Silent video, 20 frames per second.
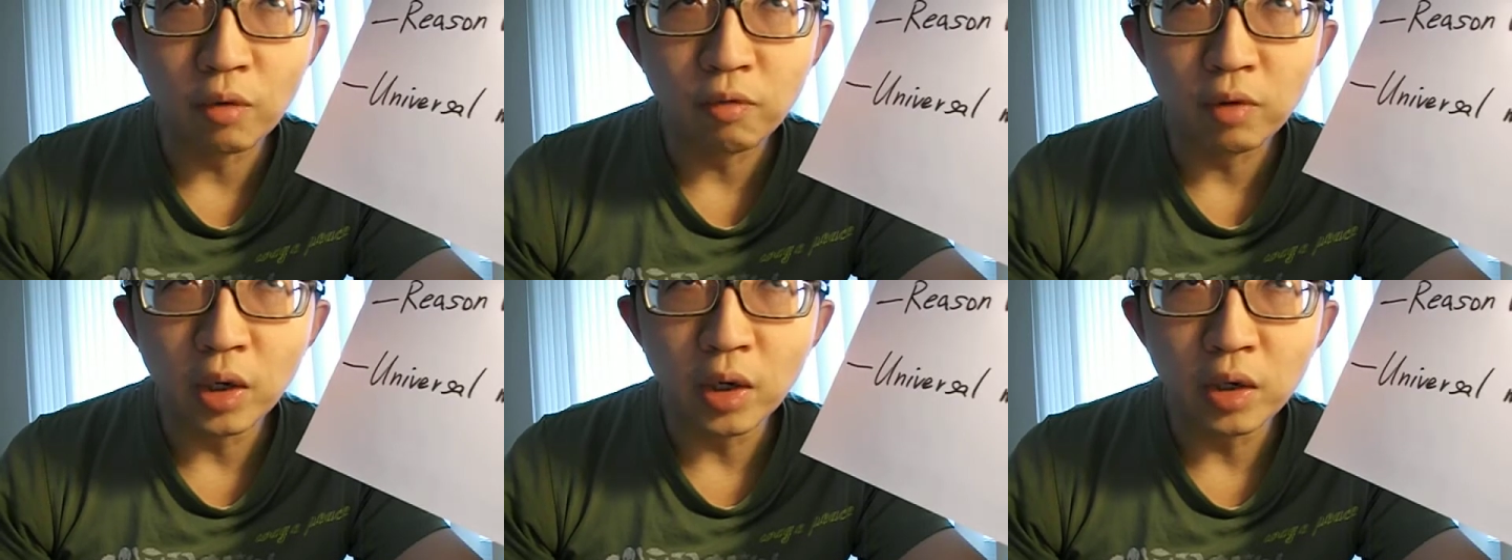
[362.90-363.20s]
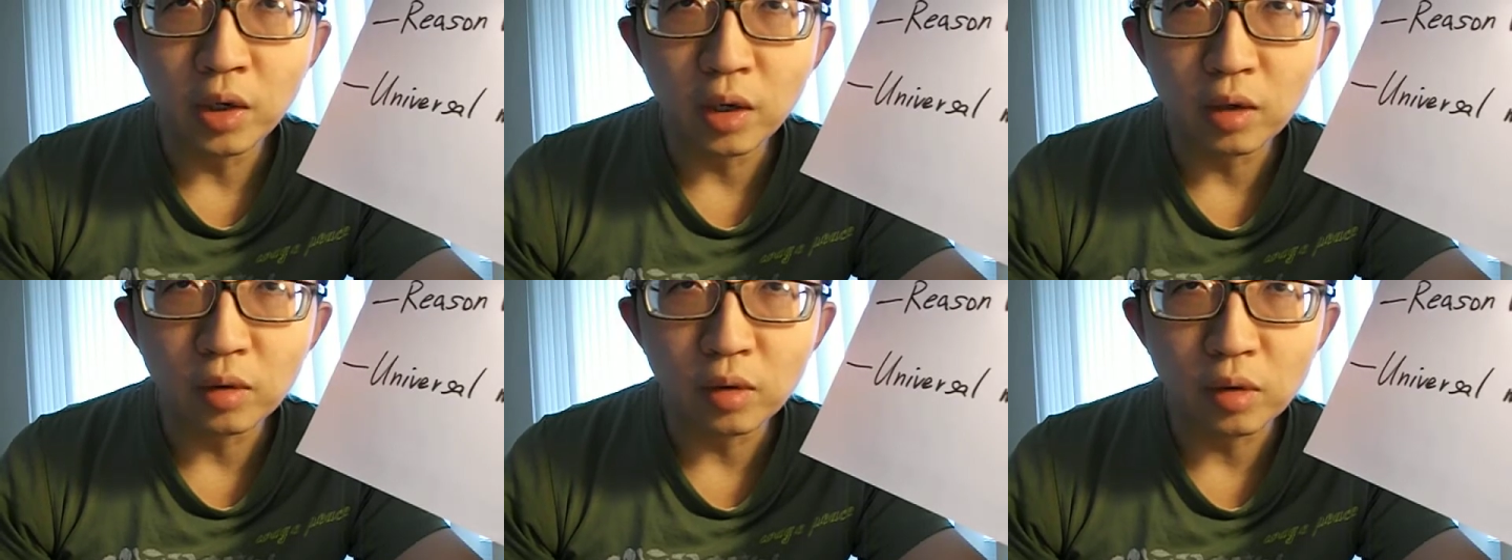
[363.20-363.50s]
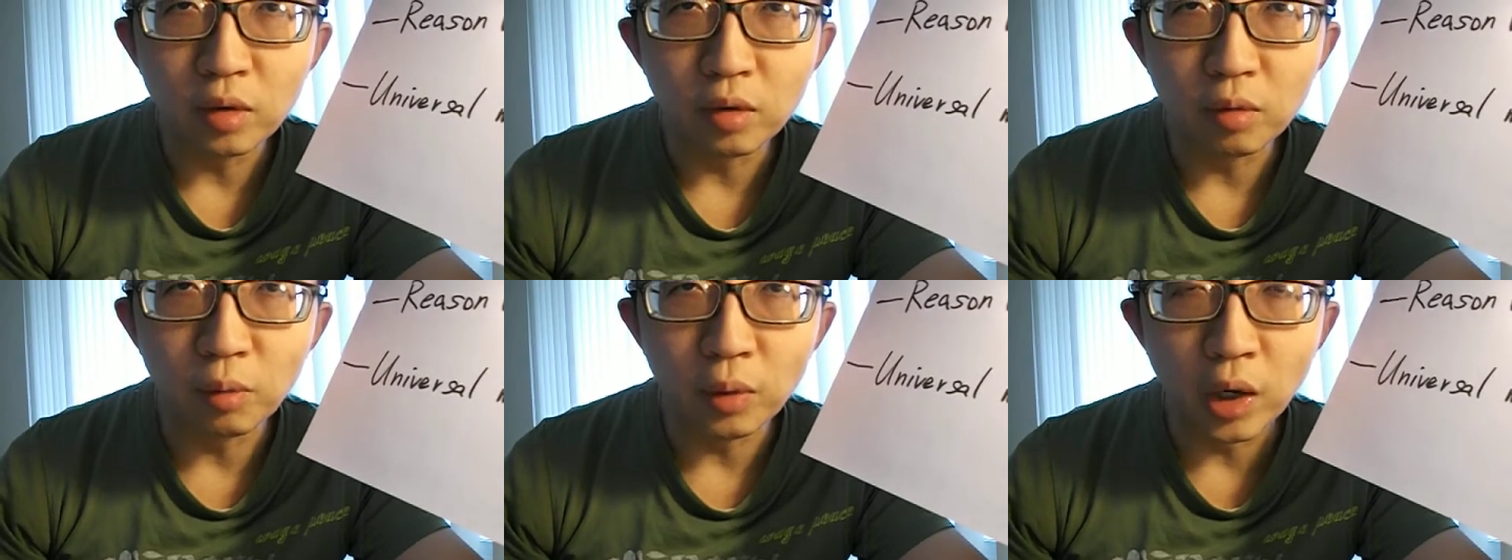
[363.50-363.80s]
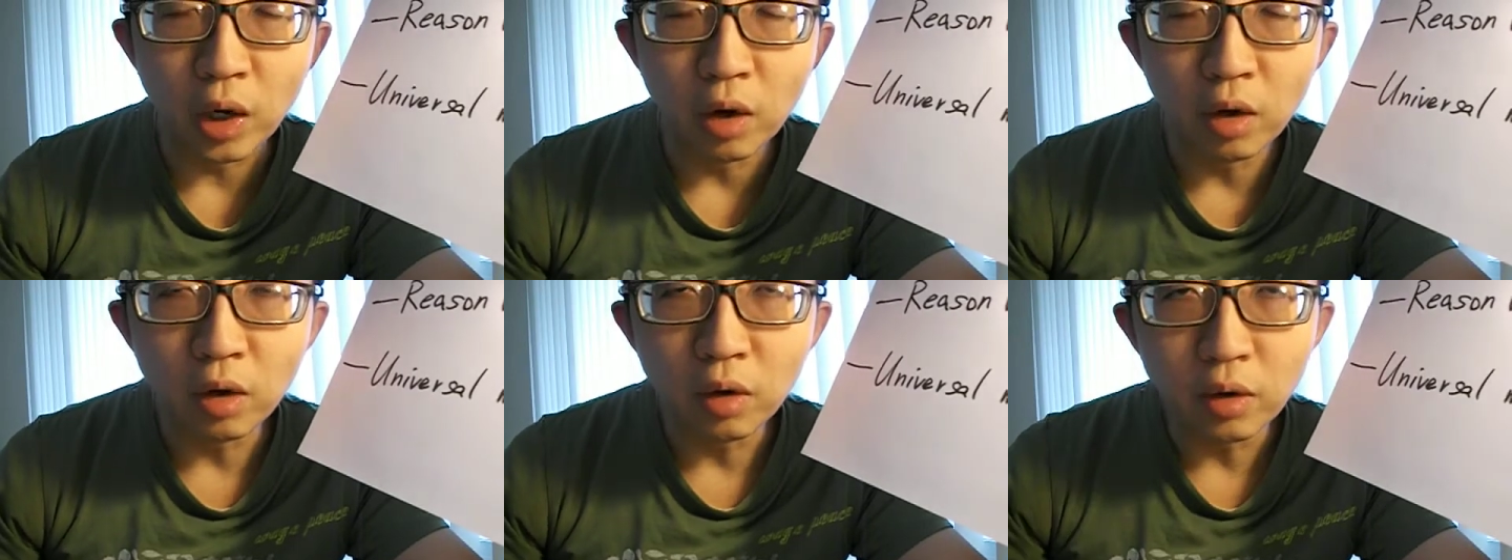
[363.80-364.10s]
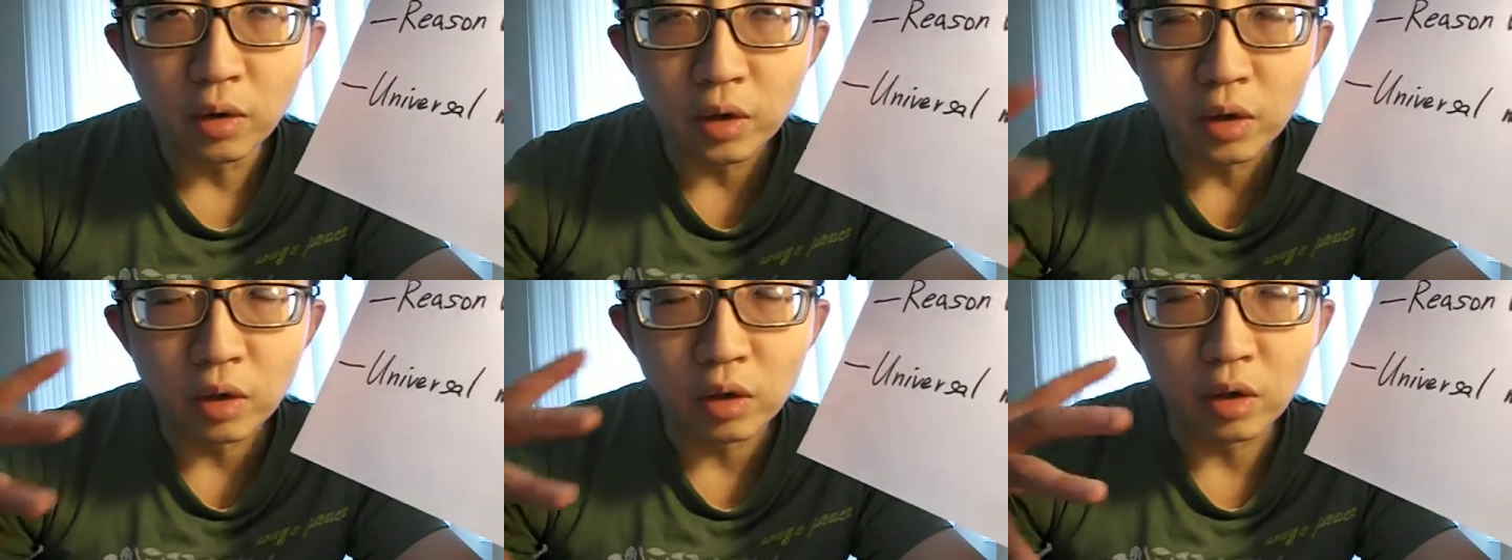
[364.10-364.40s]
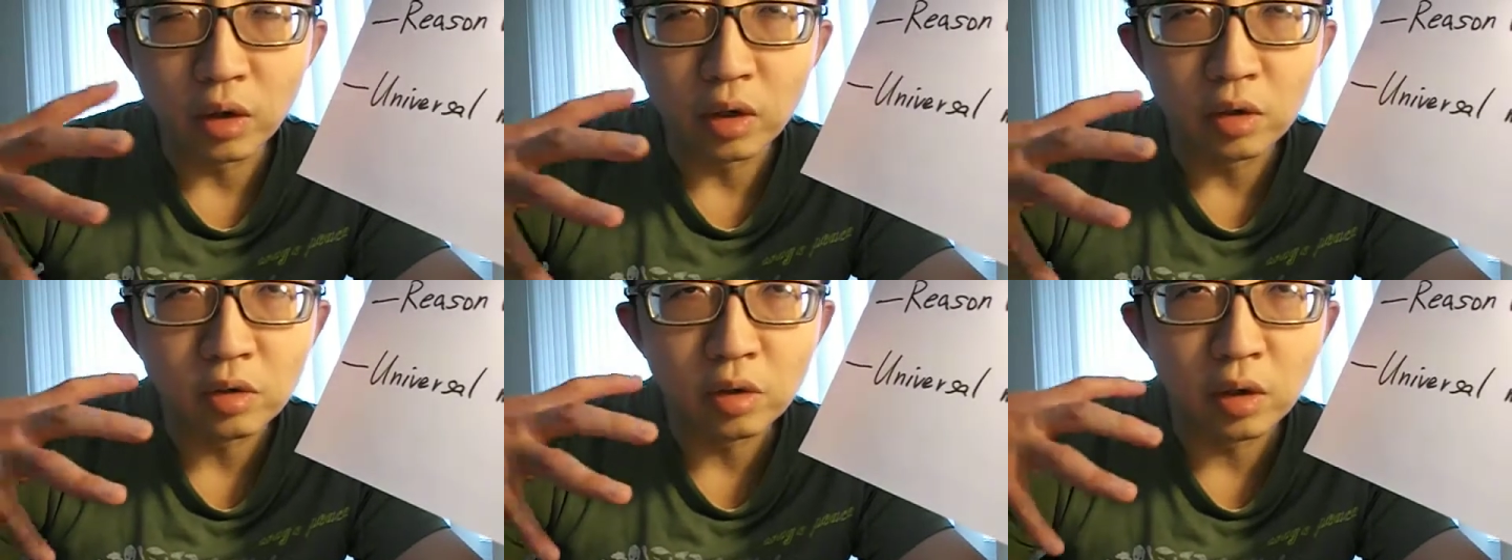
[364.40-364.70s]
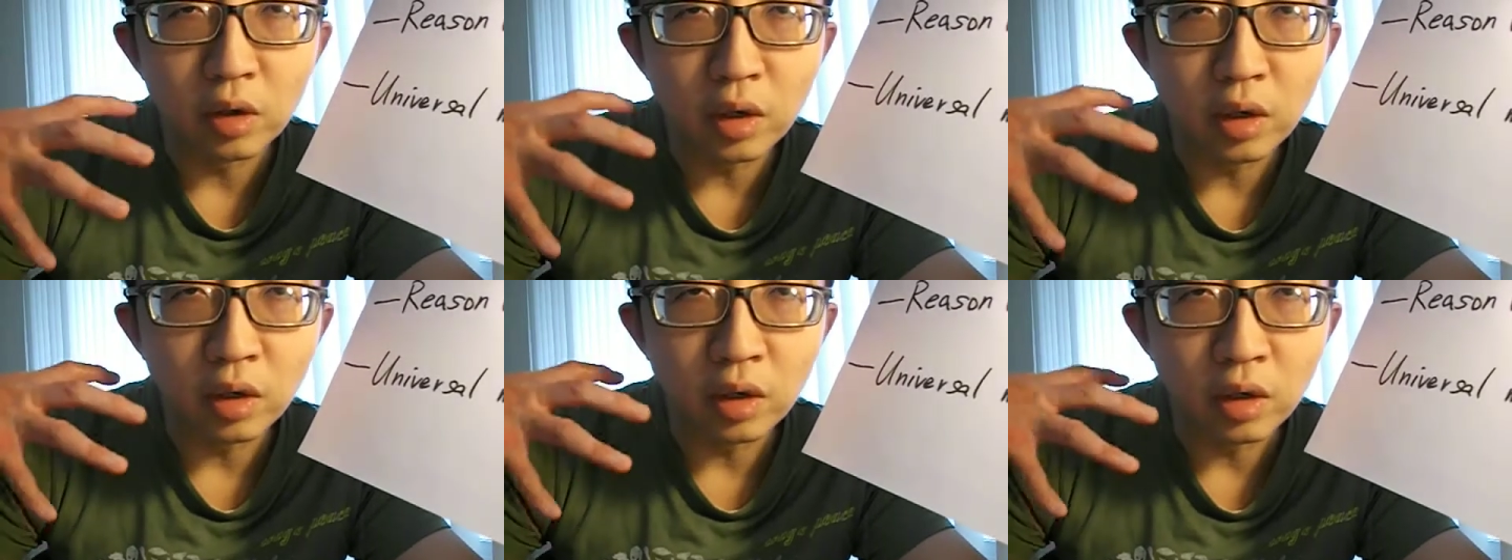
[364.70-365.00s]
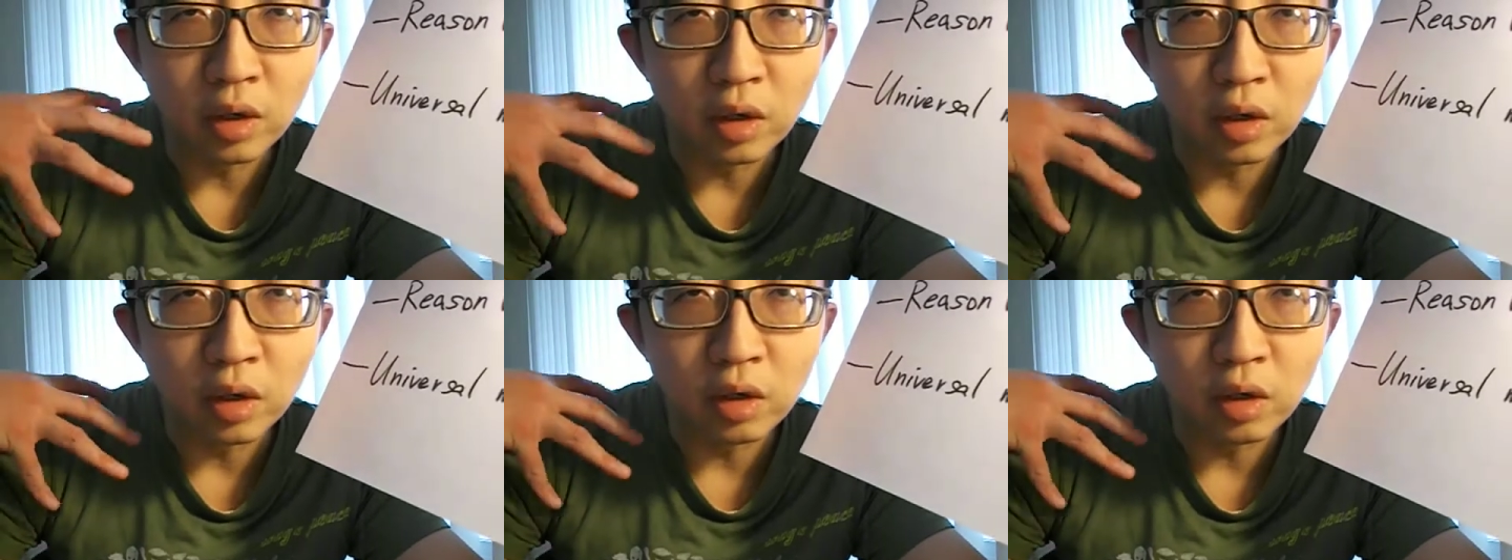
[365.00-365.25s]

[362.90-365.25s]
find that it